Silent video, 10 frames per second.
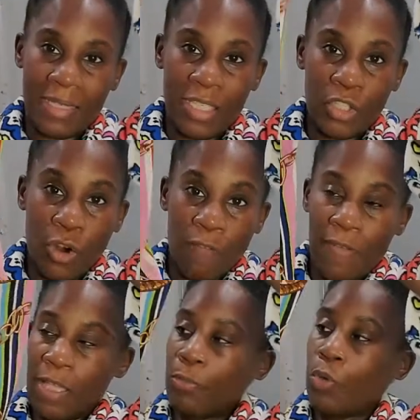These are
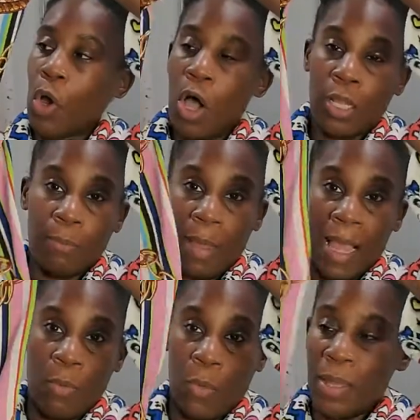available on
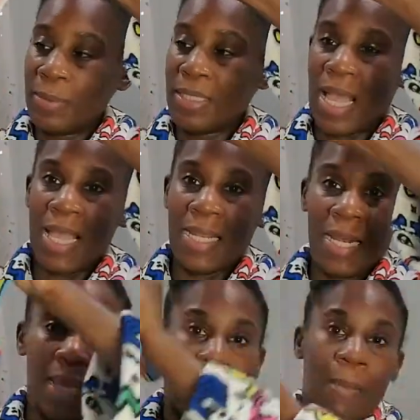my website,
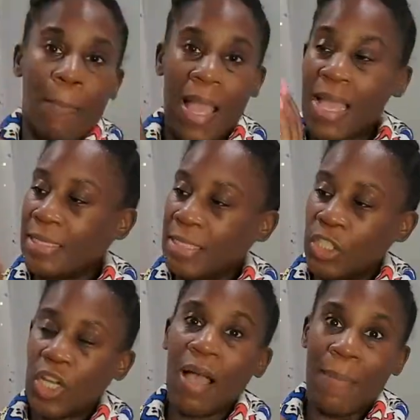my Etsy
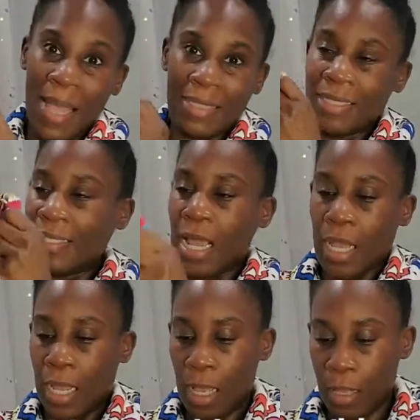shop,
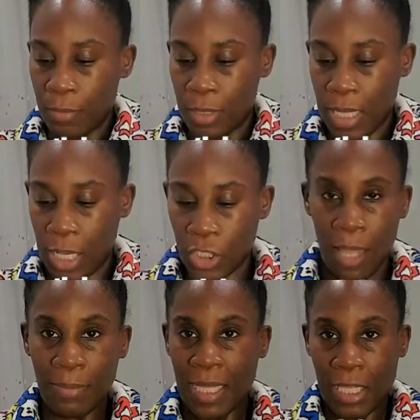etsy.com slash
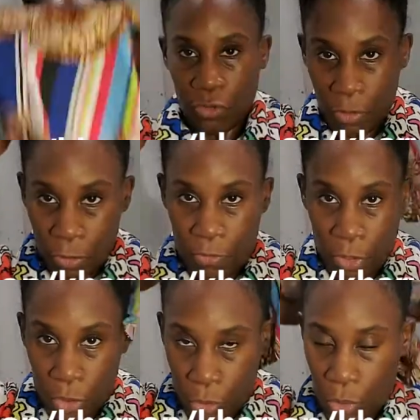shop slash kharyzma for
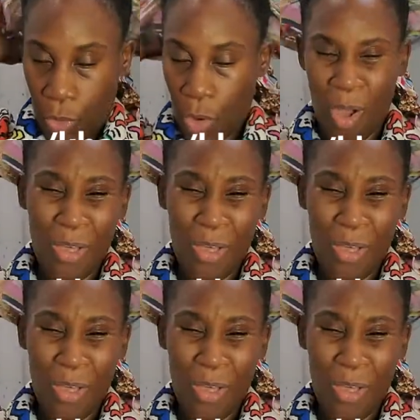you.